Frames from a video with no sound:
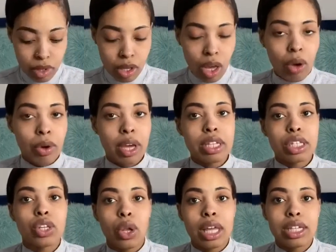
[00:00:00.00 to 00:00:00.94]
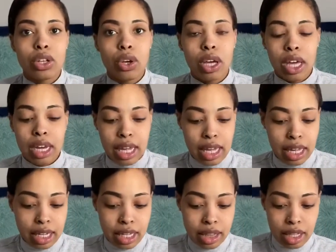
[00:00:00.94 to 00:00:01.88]
Okay, so let's go ahead
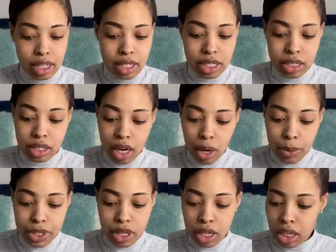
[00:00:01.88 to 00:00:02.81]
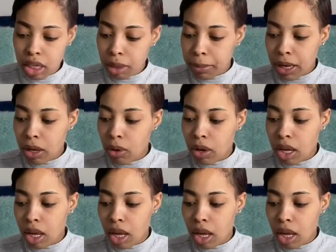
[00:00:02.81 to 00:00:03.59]
and get the concealer I was talking about.